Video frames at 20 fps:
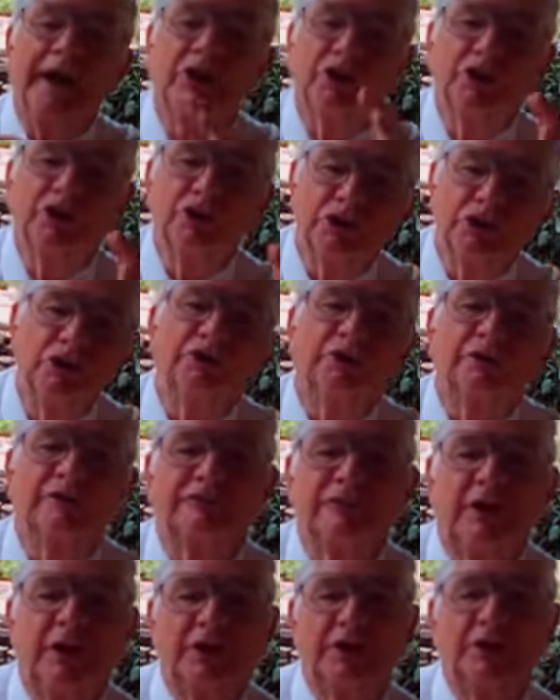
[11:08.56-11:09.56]
a
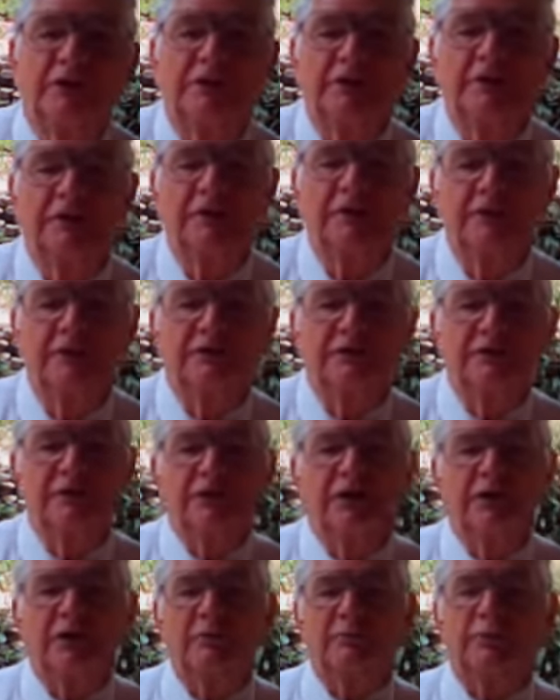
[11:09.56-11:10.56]
good-looking fella
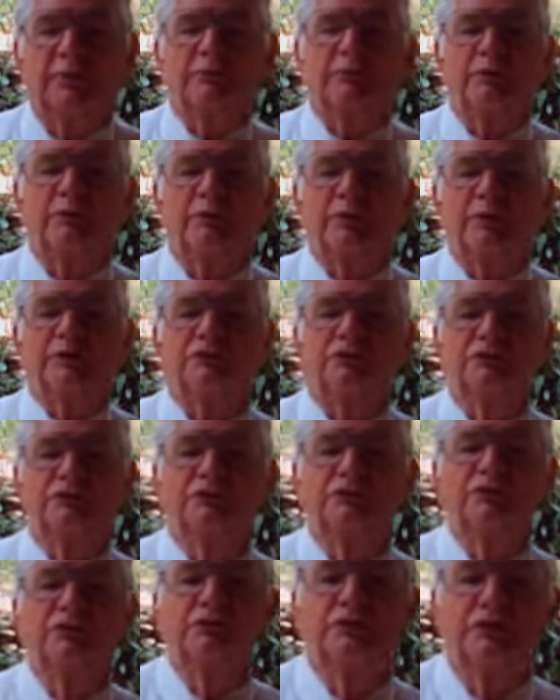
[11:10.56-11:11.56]
to get up and
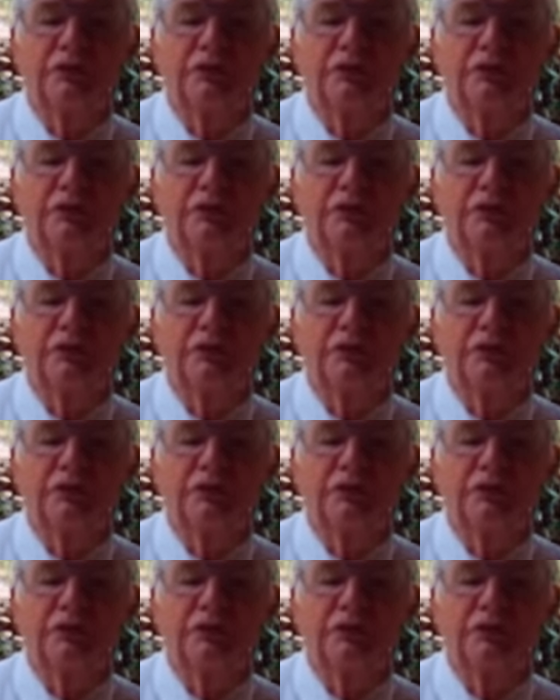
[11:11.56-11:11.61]
preach.